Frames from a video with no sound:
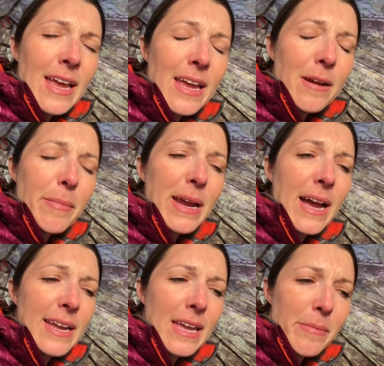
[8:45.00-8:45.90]
and my
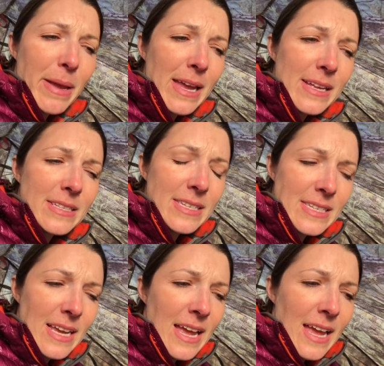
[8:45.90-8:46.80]
hiking
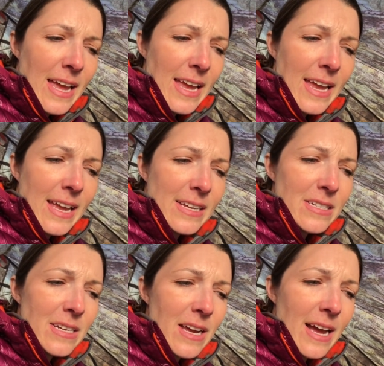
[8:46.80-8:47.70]
pants,
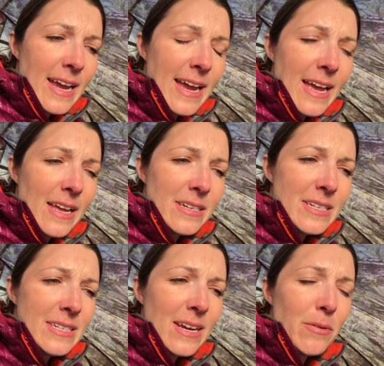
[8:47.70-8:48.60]
and I
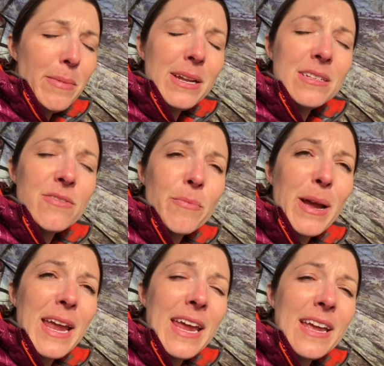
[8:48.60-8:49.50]
had down mittens for
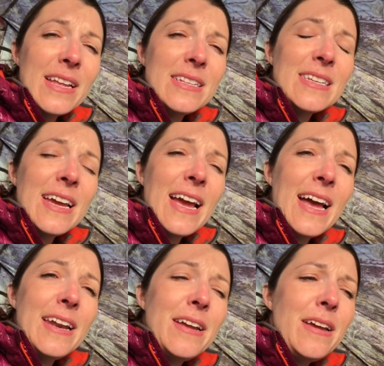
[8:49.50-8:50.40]
my hands, I
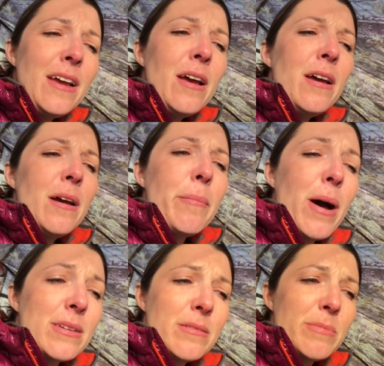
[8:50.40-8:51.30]
had
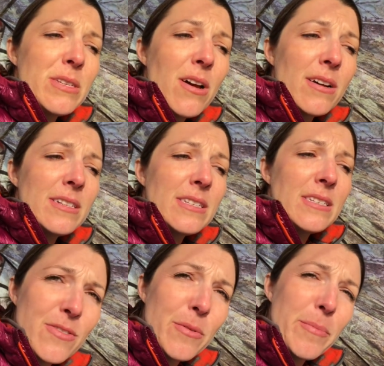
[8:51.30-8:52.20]
Possum socks
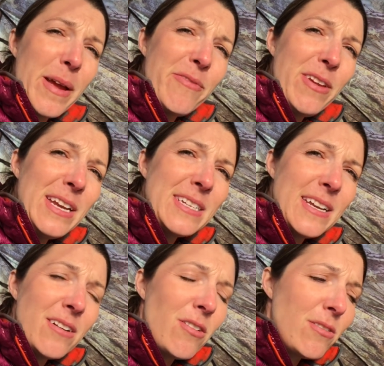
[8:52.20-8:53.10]
for my feet,
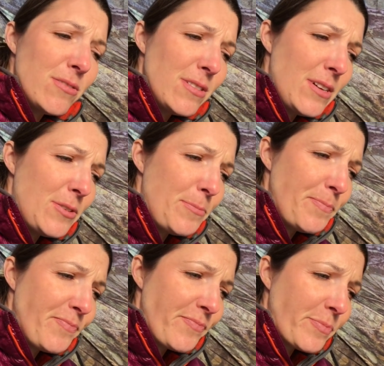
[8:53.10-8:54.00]
and also
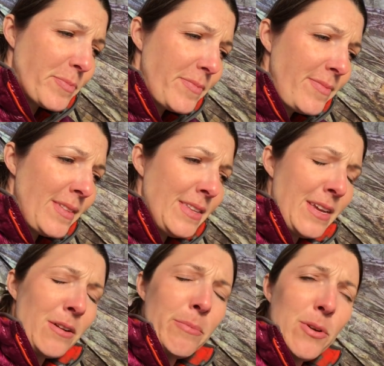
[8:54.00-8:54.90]

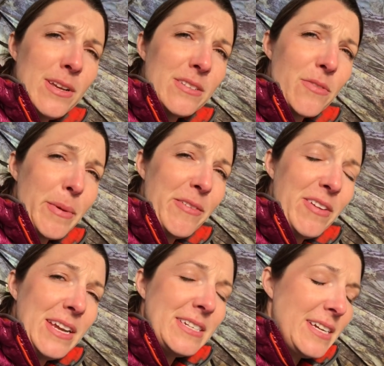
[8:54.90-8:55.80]
down booties for my
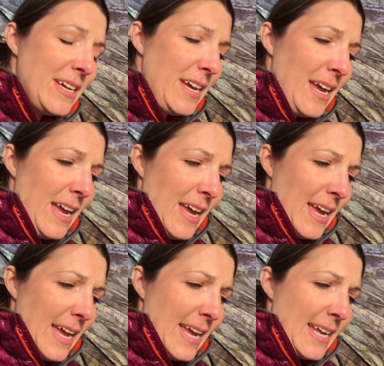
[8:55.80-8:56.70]
feet.
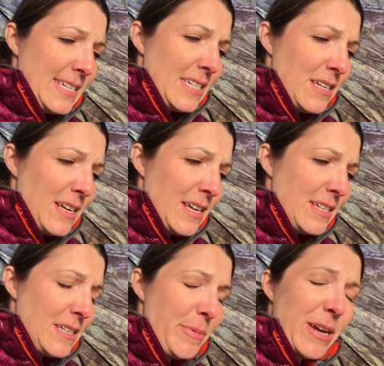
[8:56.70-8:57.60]
And
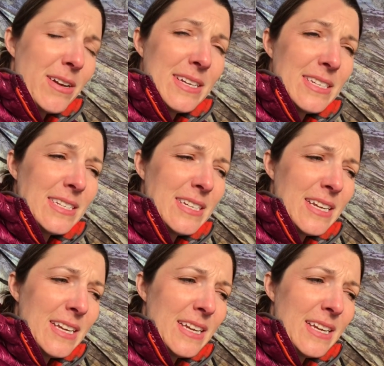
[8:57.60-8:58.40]
to be honest,